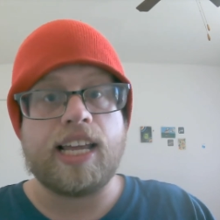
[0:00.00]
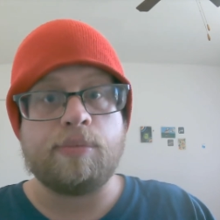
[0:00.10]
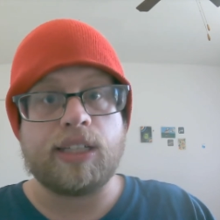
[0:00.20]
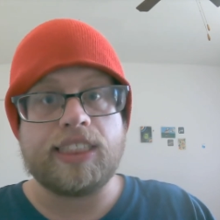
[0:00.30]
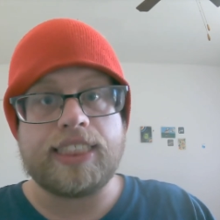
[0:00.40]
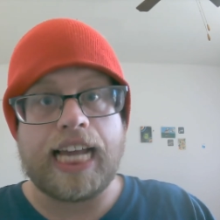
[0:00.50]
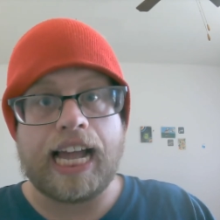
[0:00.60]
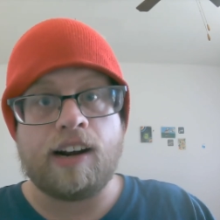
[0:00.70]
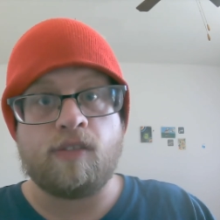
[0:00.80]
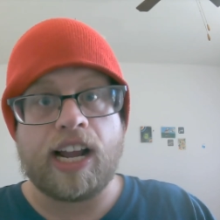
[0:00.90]
Emily's
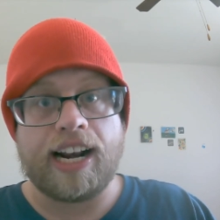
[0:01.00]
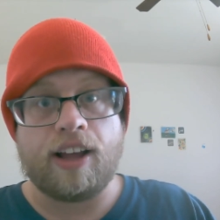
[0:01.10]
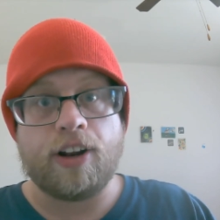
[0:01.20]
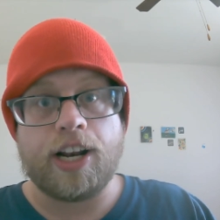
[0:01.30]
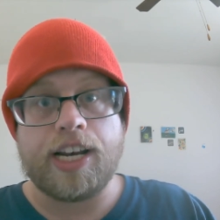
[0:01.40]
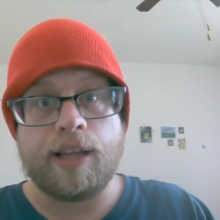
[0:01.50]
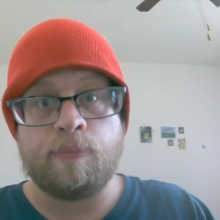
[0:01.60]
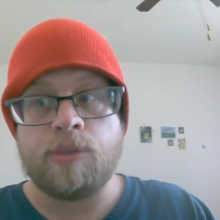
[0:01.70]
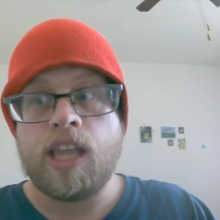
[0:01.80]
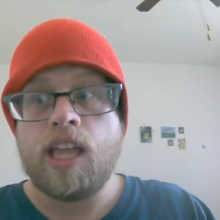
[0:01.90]
dad ran out on
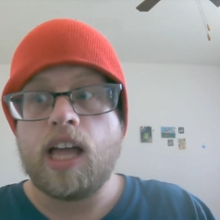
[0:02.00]
them,